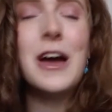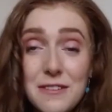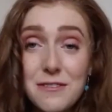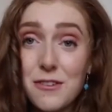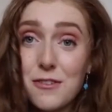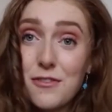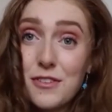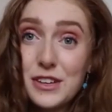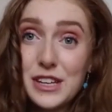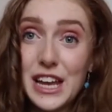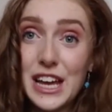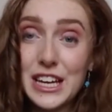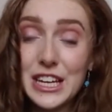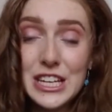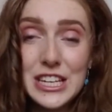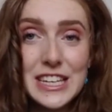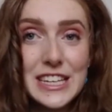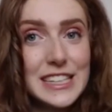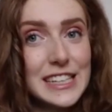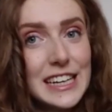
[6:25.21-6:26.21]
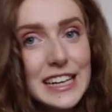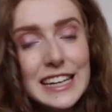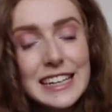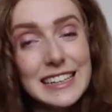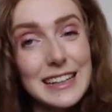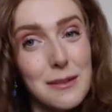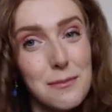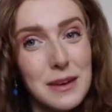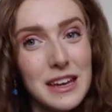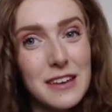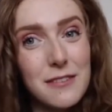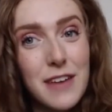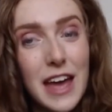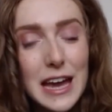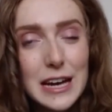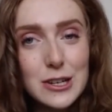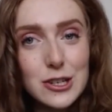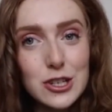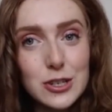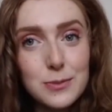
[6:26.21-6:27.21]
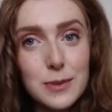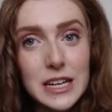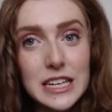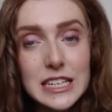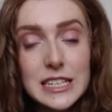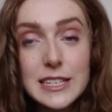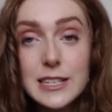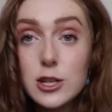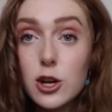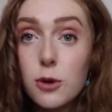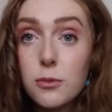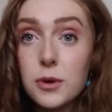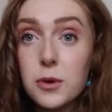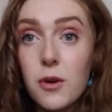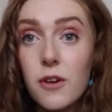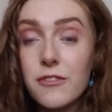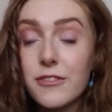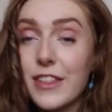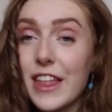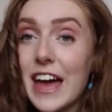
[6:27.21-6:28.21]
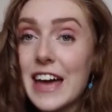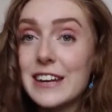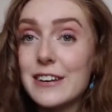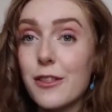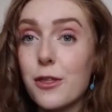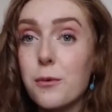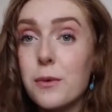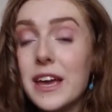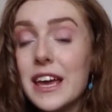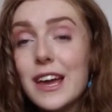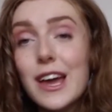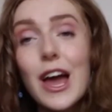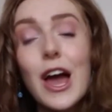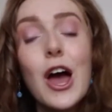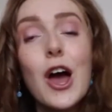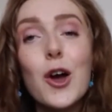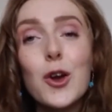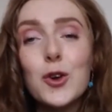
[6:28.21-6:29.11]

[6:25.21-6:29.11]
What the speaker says: If you feel like you need a little bit of extra money to top you up for the end of the week,